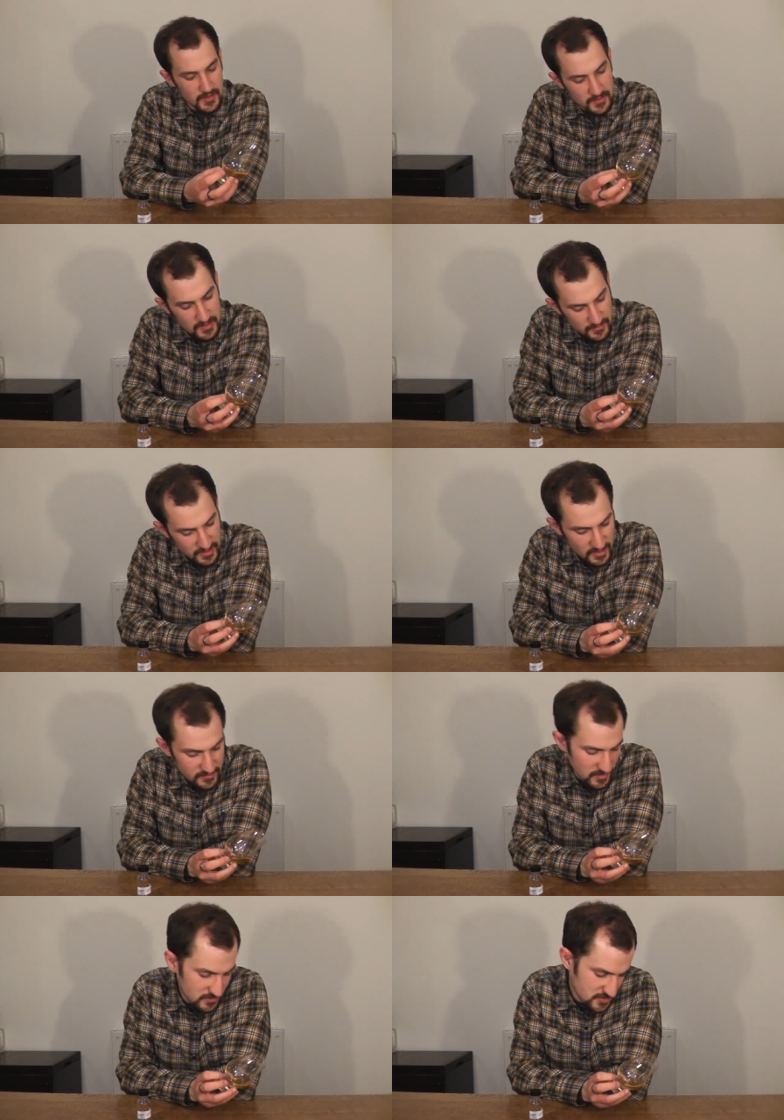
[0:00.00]
Lovely kind
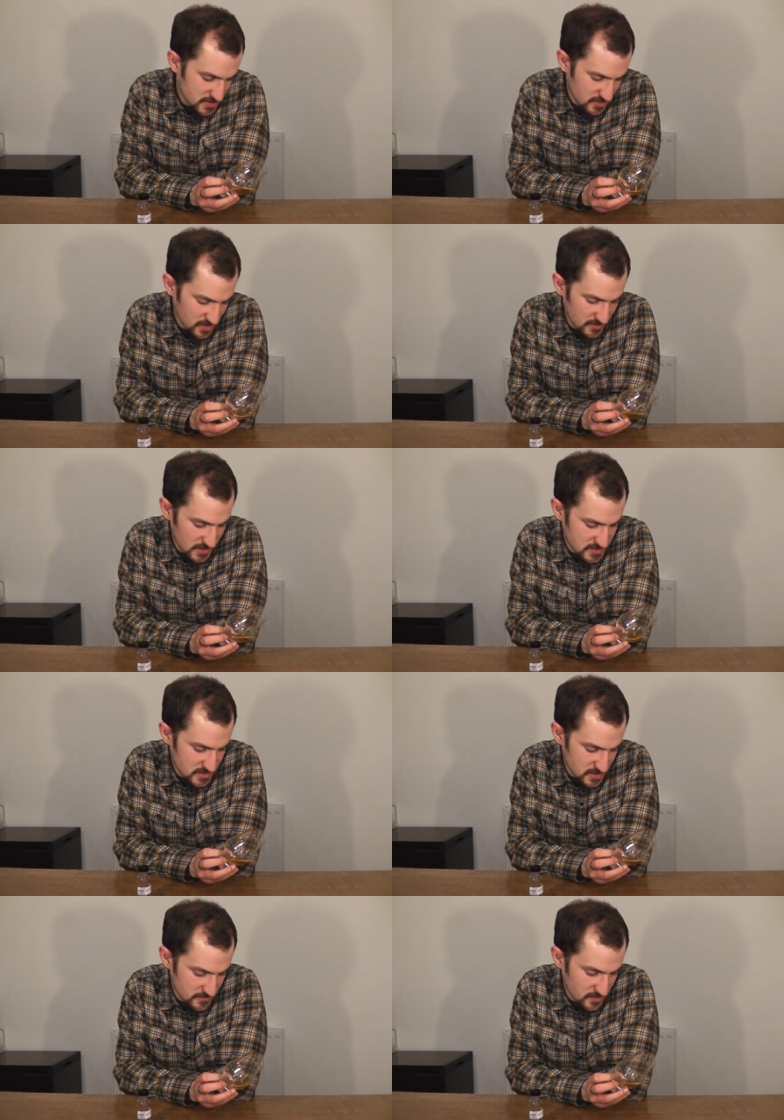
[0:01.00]
of, just kind of classic
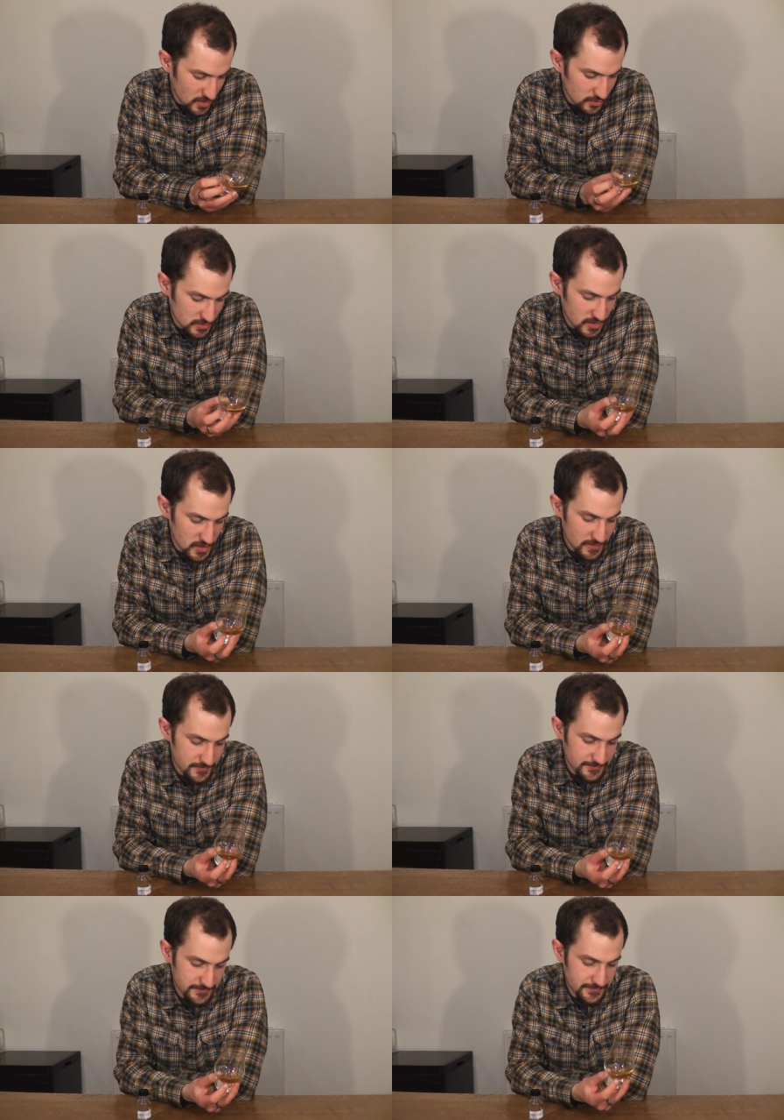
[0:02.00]
kind of golden colour.
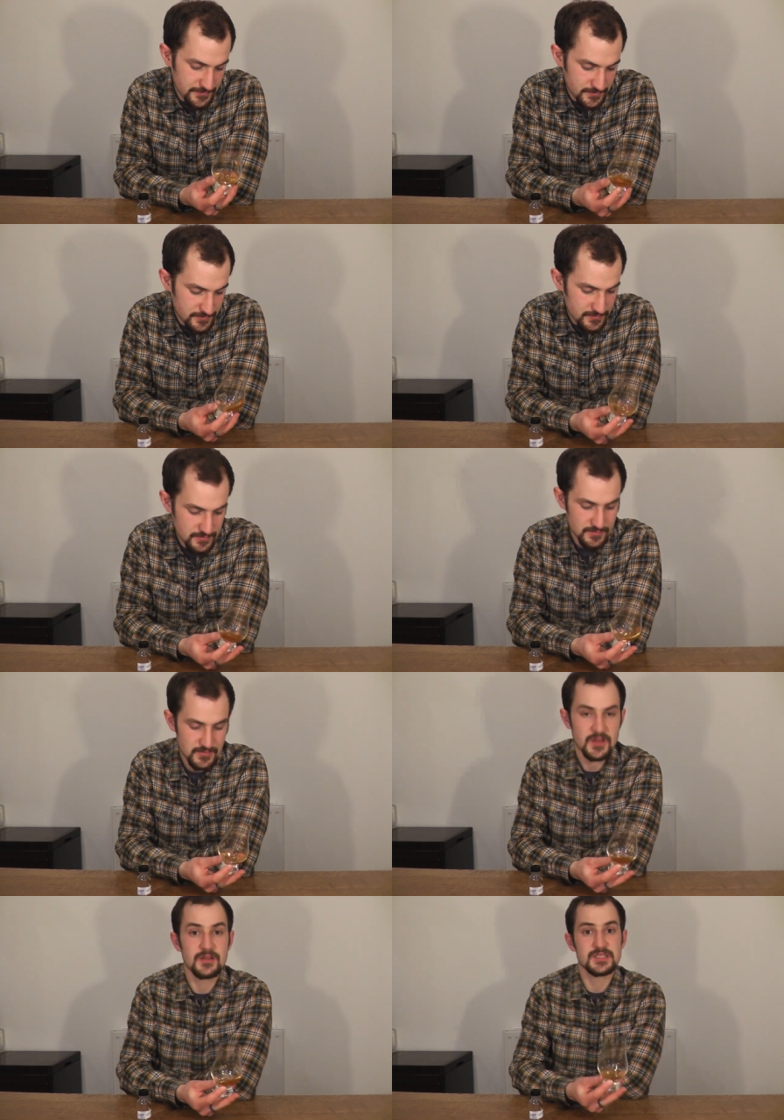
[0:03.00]

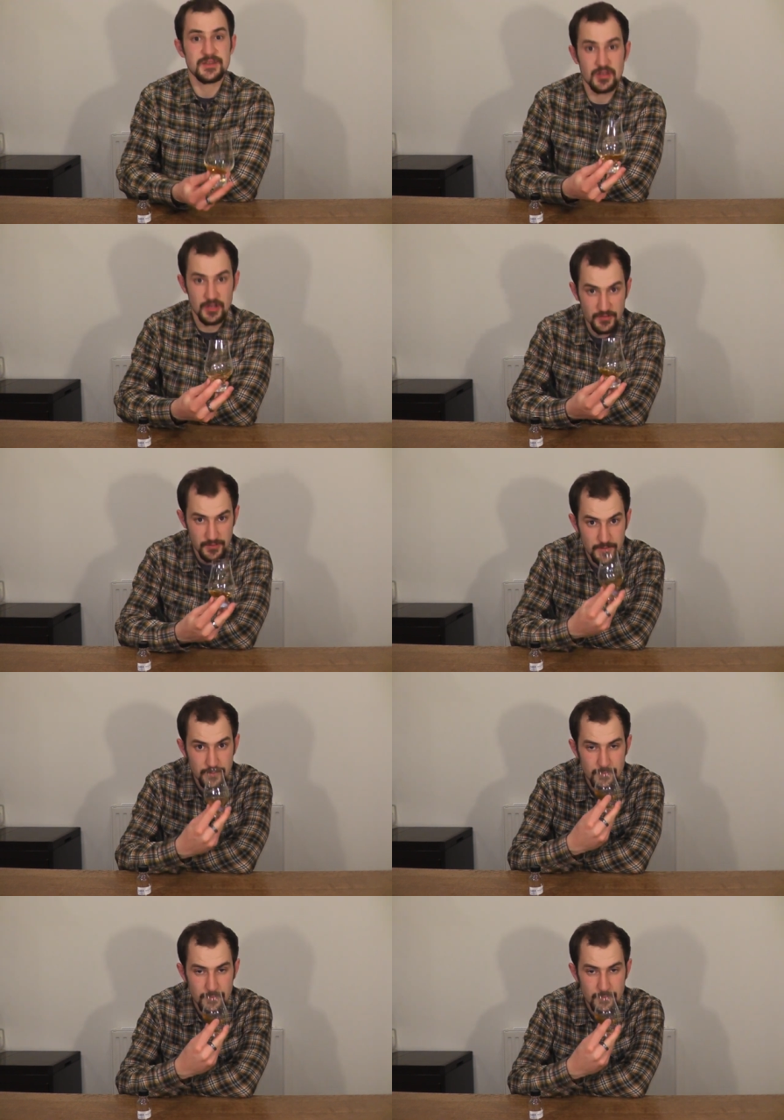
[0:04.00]
Let's give it a nose.